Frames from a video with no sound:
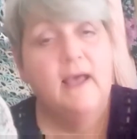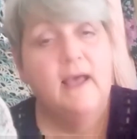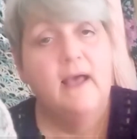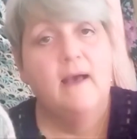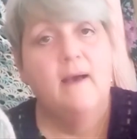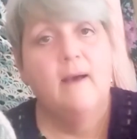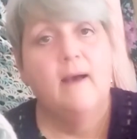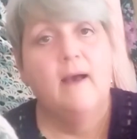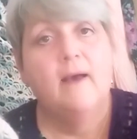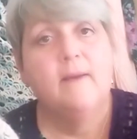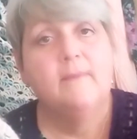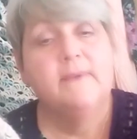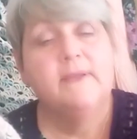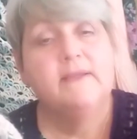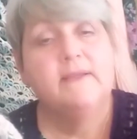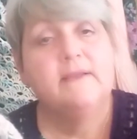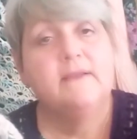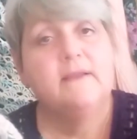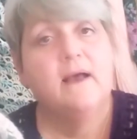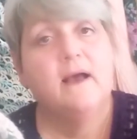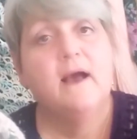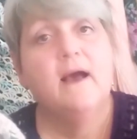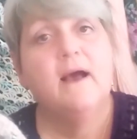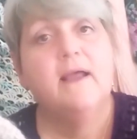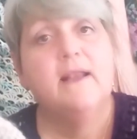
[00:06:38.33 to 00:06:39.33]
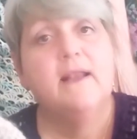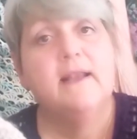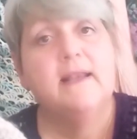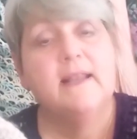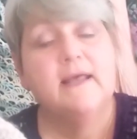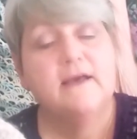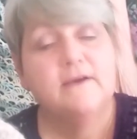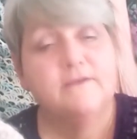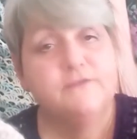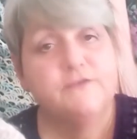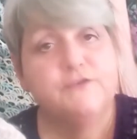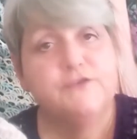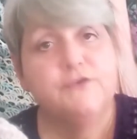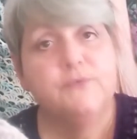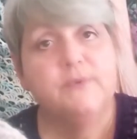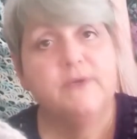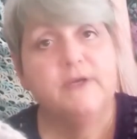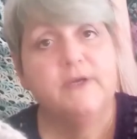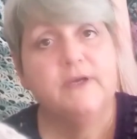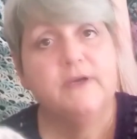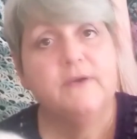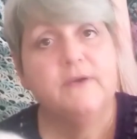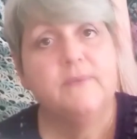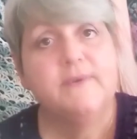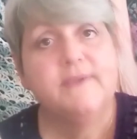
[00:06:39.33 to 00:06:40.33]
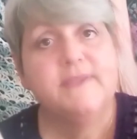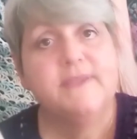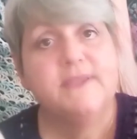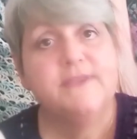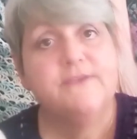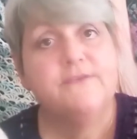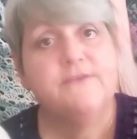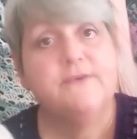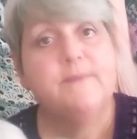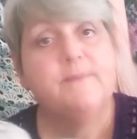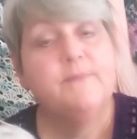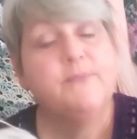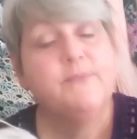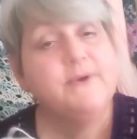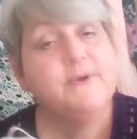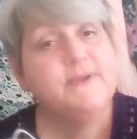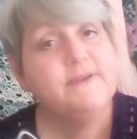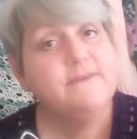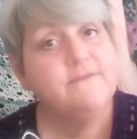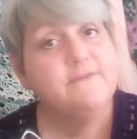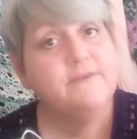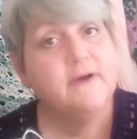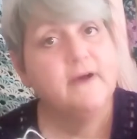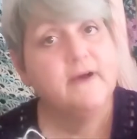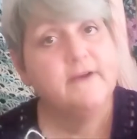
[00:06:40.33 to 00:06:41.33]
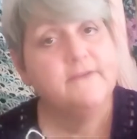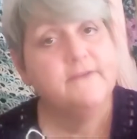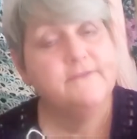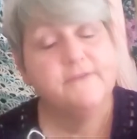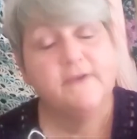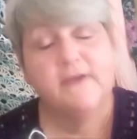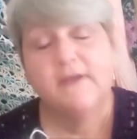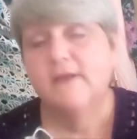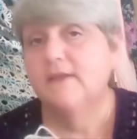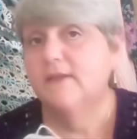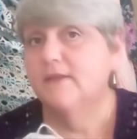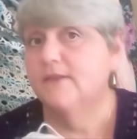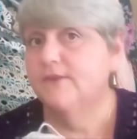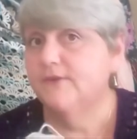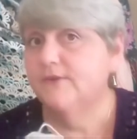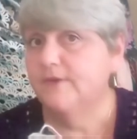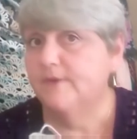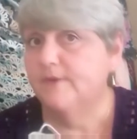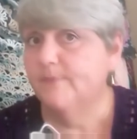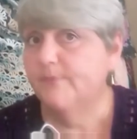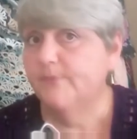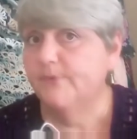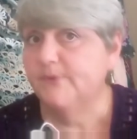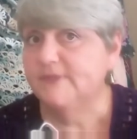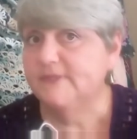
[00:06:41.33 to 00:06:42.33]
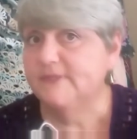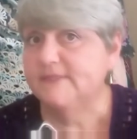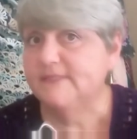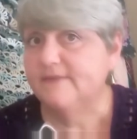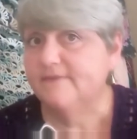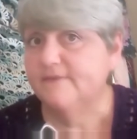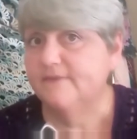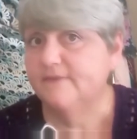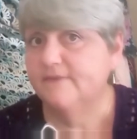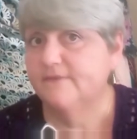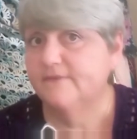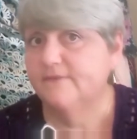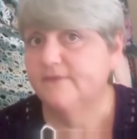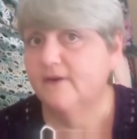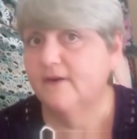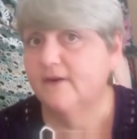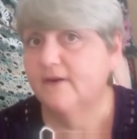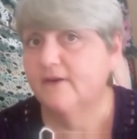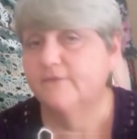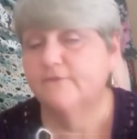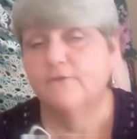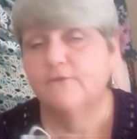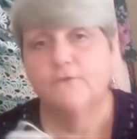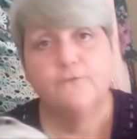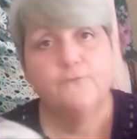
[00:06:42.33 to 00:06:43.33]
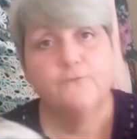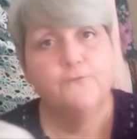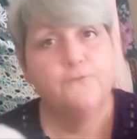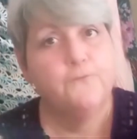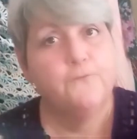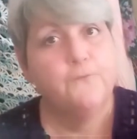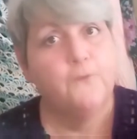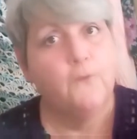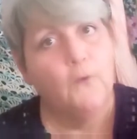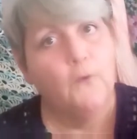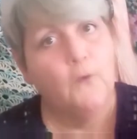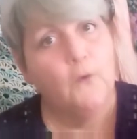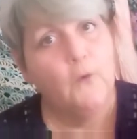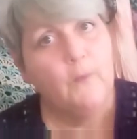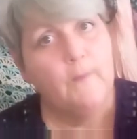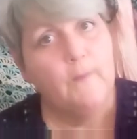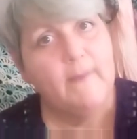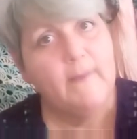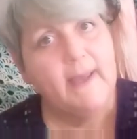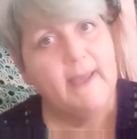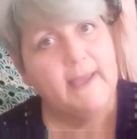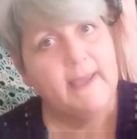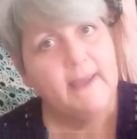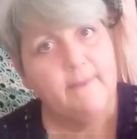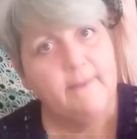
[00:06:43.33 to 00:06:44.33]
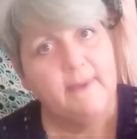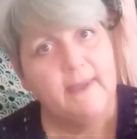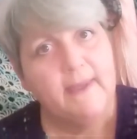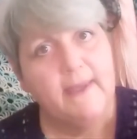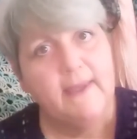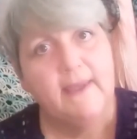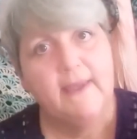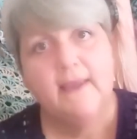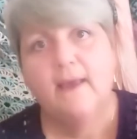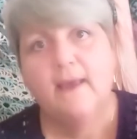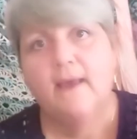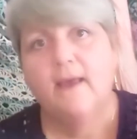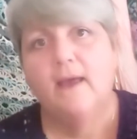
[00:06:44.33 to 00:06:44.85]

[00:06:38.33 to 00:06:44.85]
I mean I love to work with a 3.5 3.75, 4 maybe,